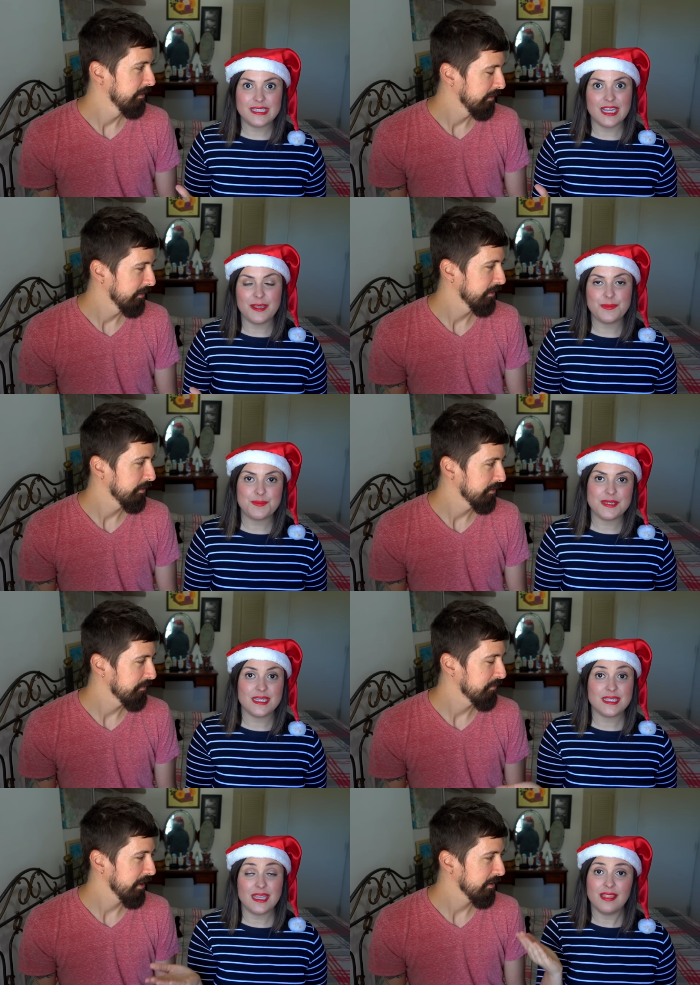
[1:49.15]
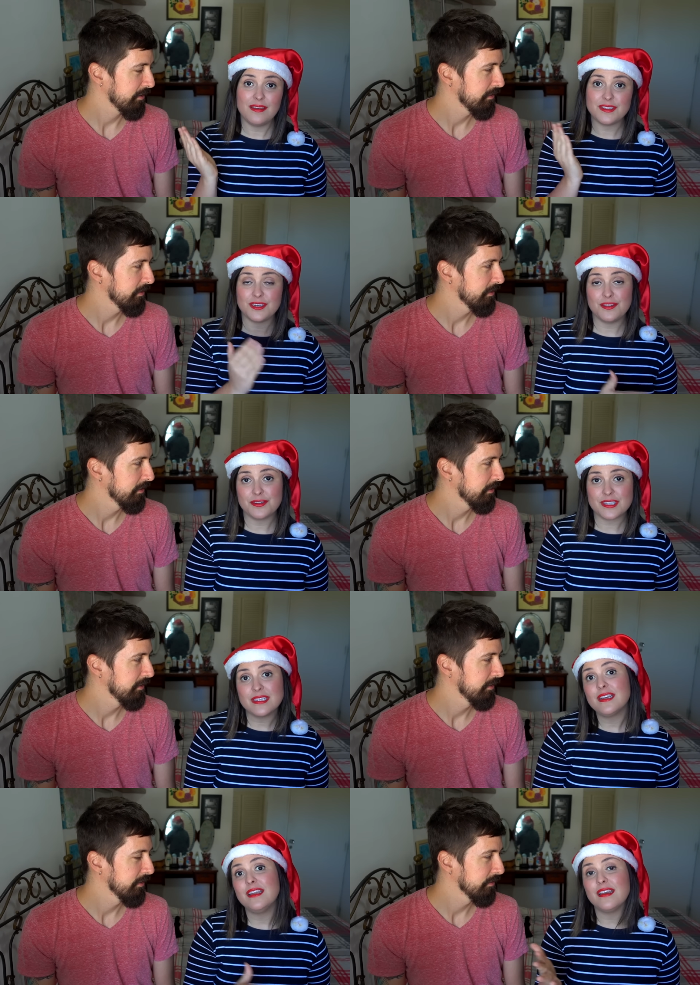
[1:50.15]
Speaker 1: times because I lived in New York
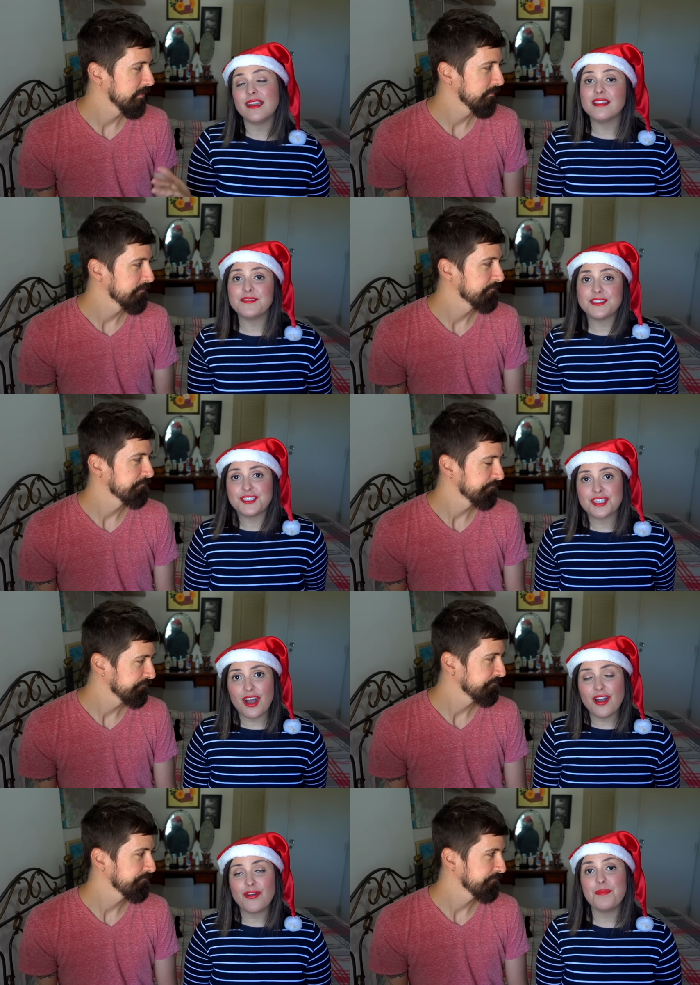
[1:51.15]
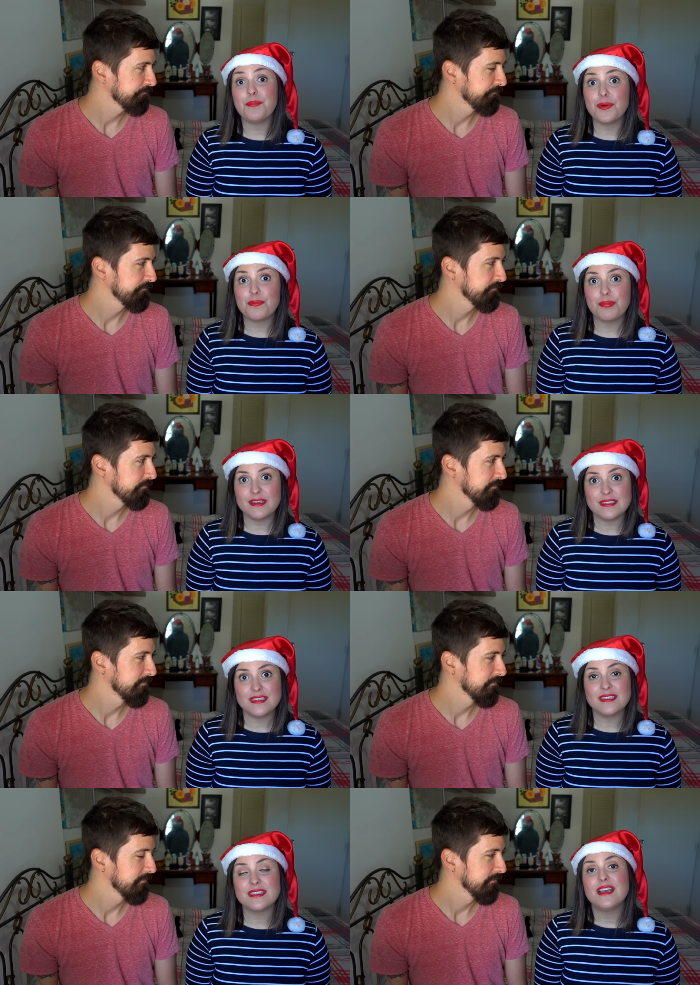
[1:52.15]
City and I lived in Chicago. In both
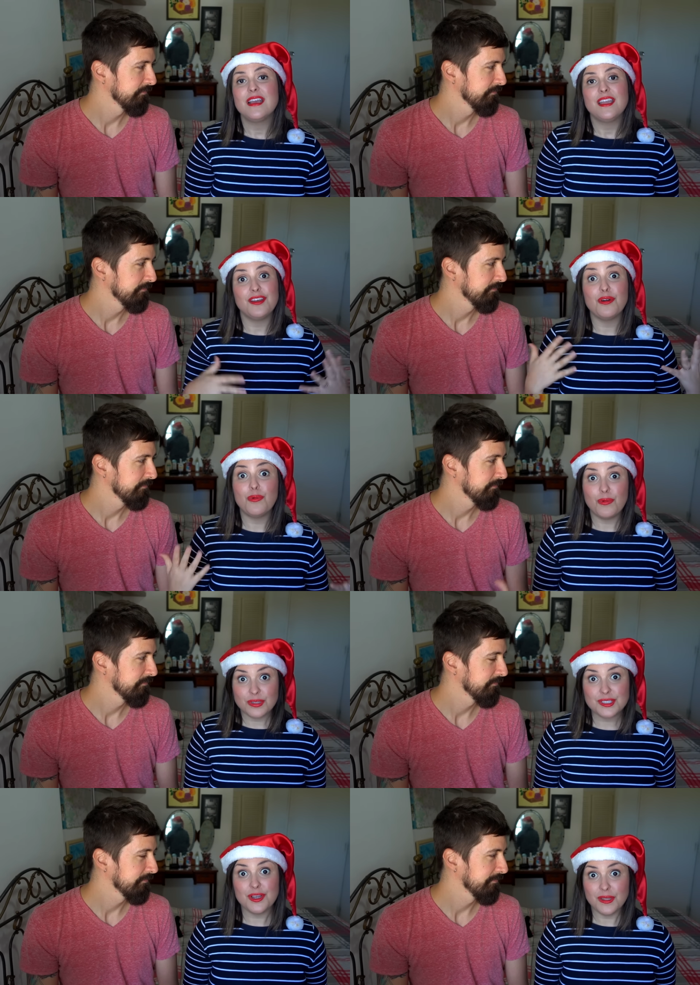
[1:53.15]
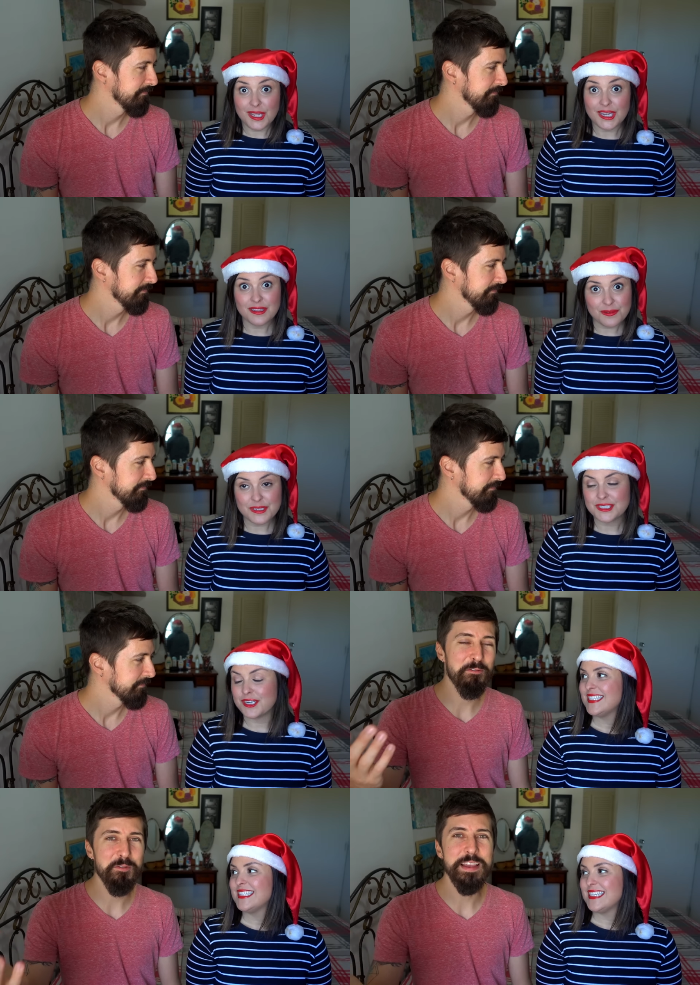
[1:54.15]
places, you know, snow a lot in the
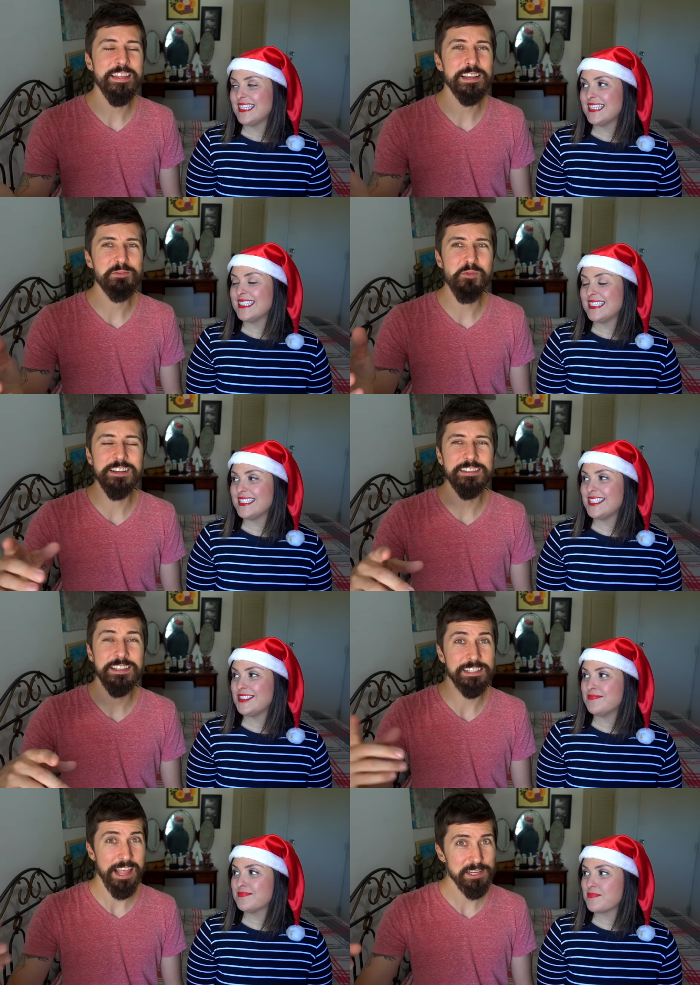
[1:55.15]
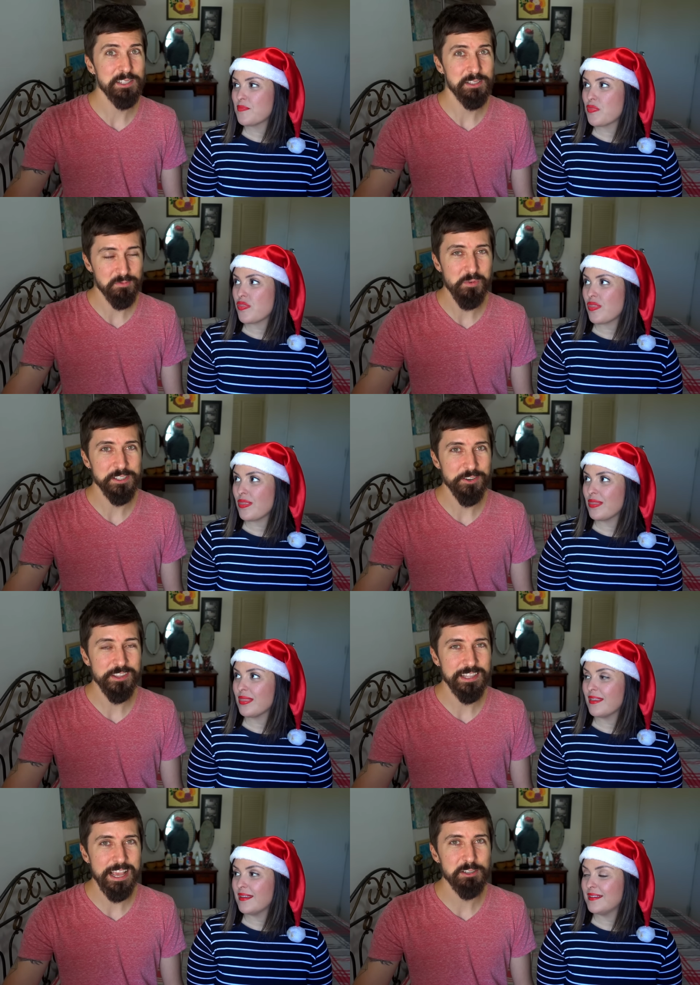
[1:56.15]
winter. For
Speaker 2: me, this was this last winter,
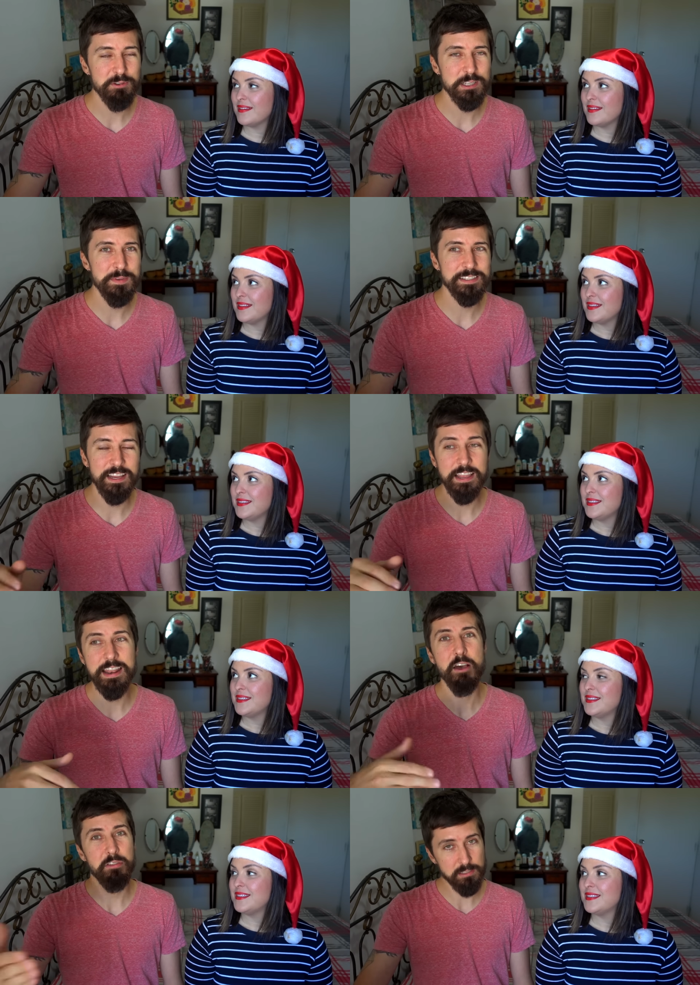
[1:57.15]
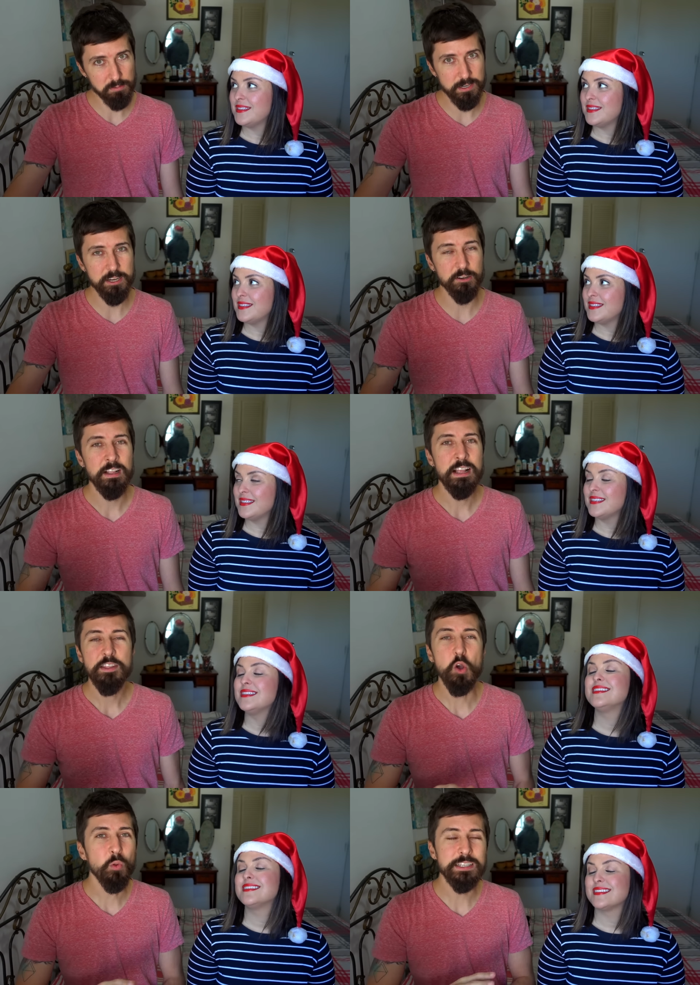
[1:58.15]
this last Christmas, and now this one here.
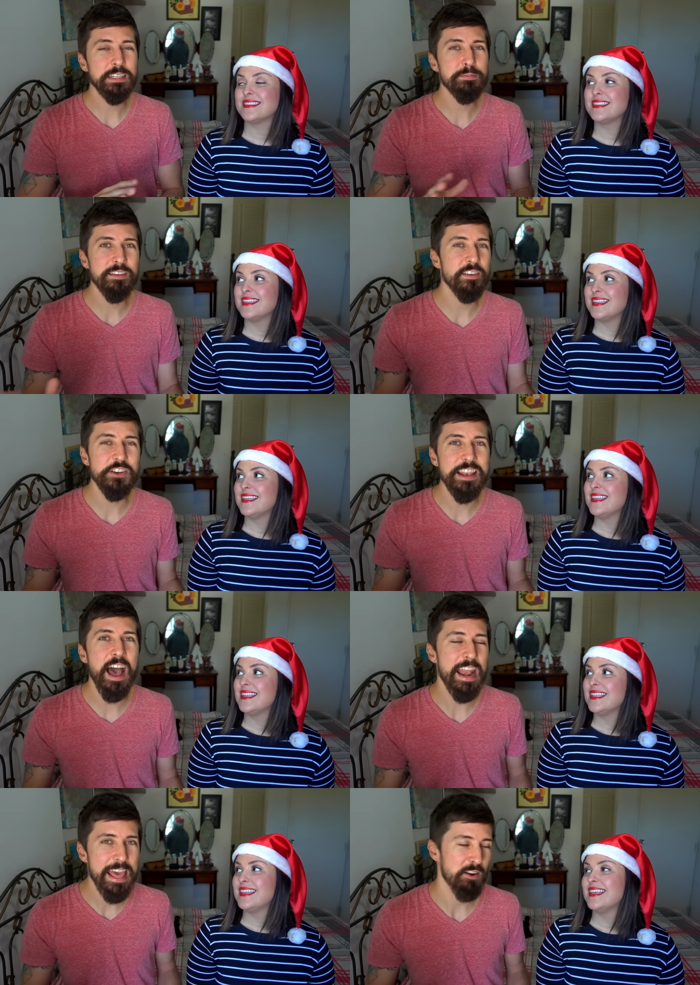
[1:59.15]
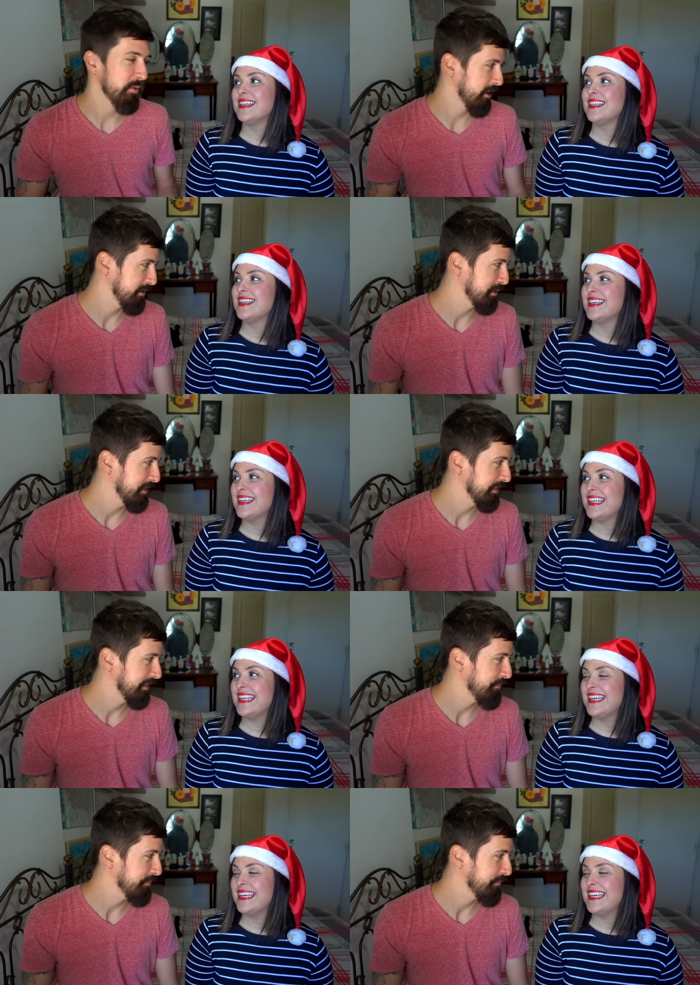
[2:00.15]
The only times I've ever not had a White Christmas